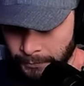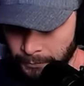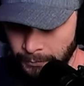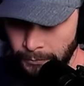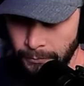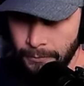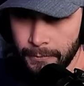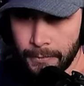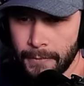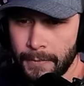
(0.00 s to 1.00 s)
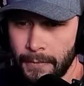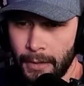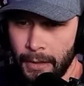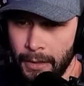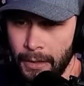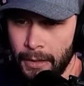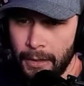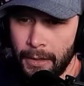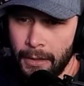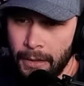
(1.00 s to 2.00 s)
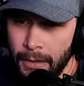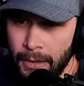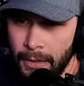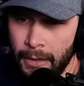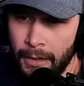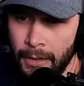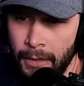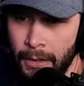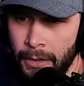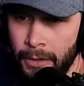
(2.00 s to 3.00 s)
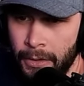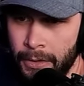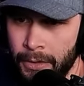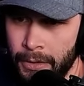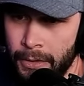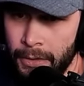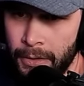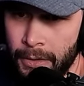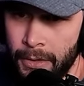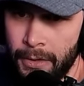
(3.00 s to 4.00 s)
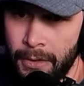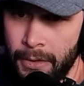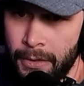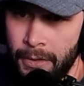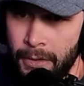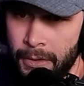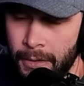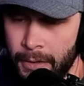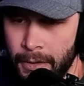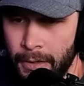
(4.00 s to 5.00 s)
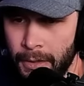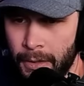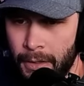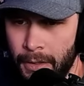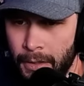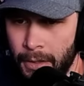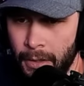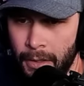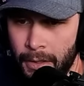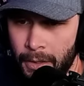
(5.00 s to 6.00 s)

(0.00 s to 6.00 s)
Nothing is said.